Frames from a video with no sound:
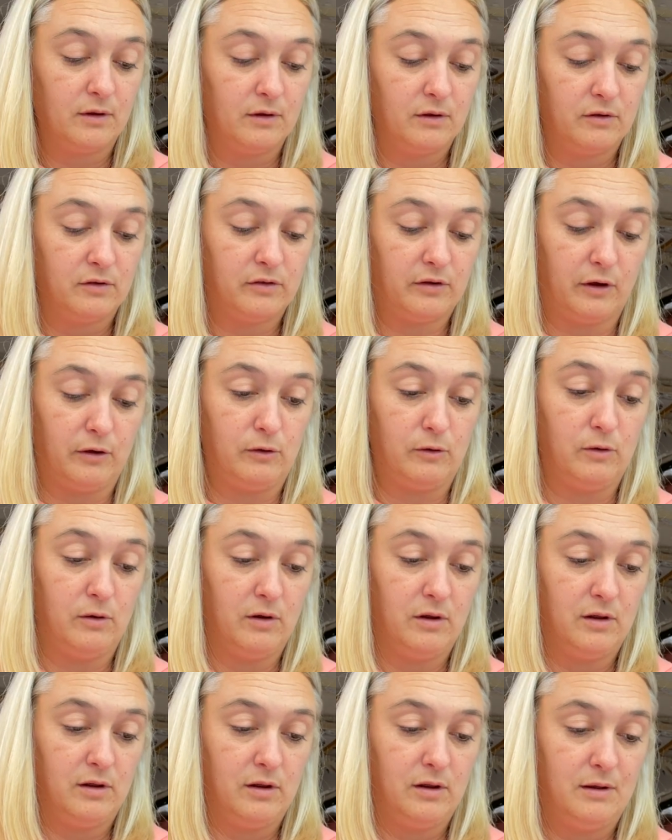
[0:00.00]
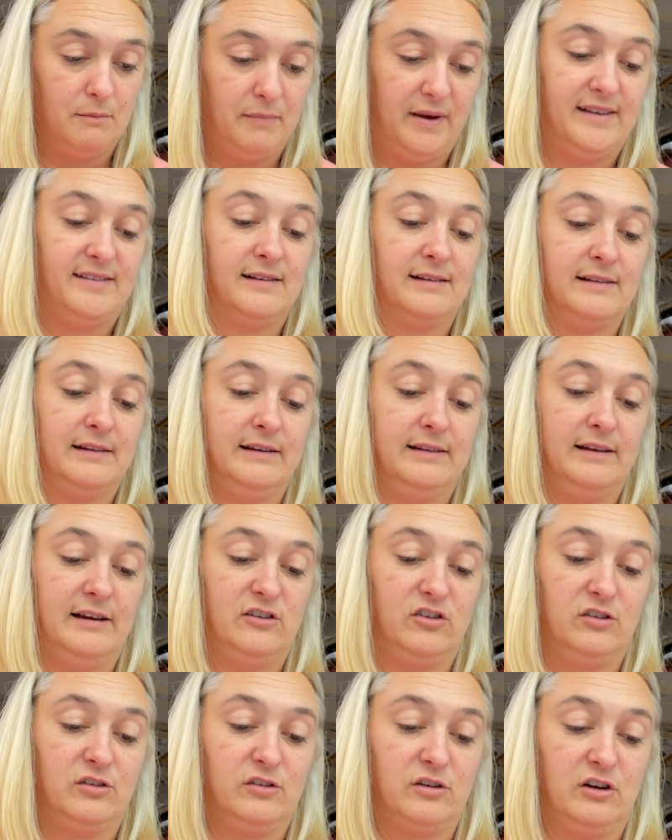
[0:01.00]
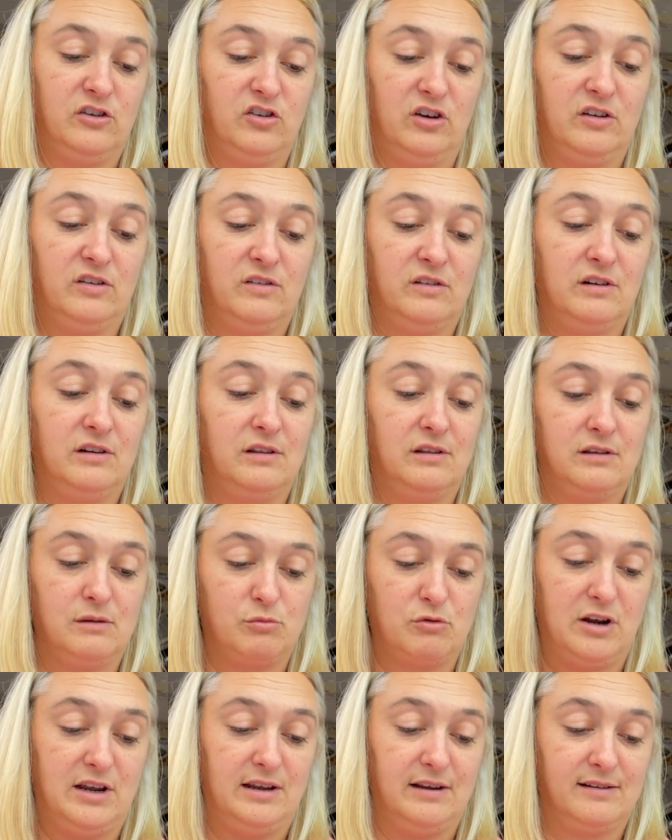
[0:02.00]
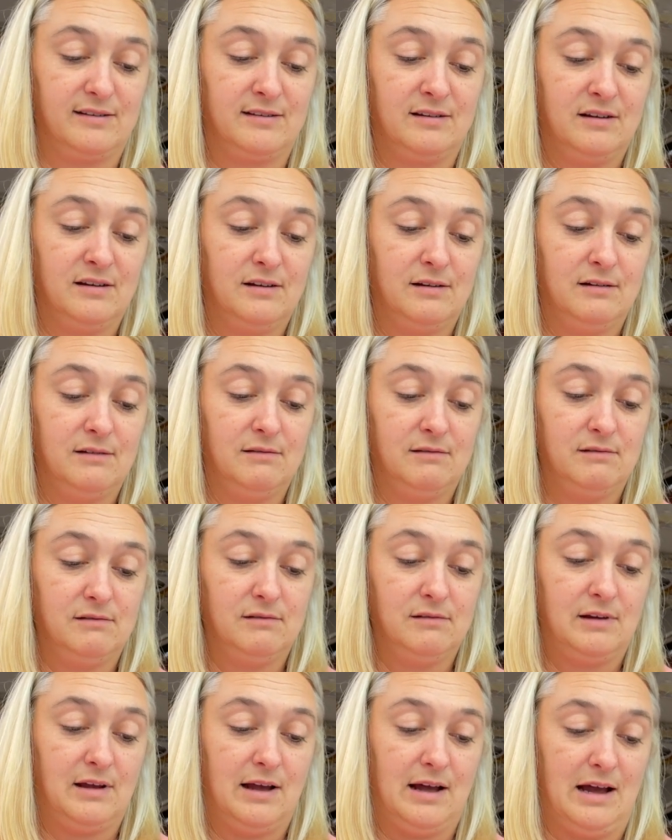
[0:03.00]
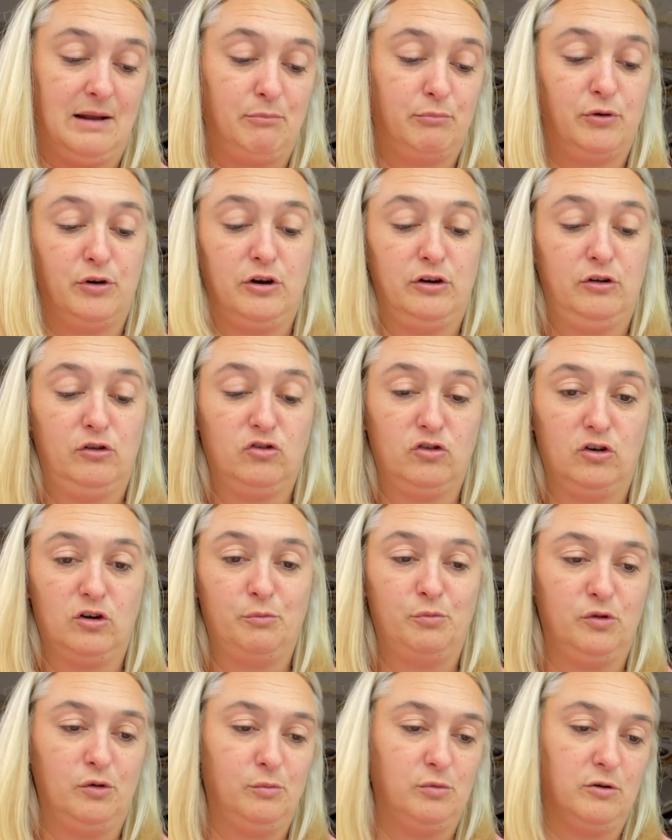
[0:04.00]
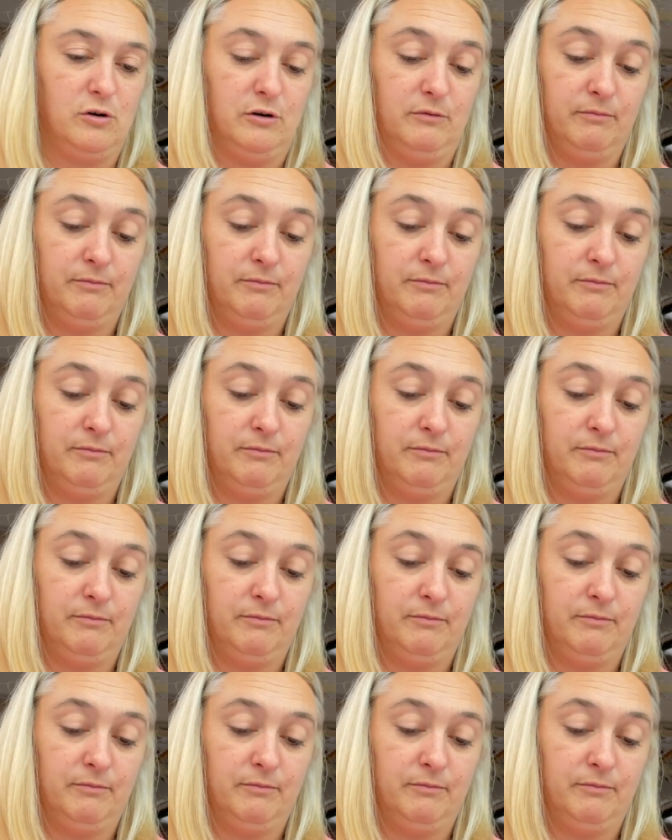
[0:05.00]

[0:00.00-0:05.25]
So basically they just adjusted the brakes and put a new shock absorber on.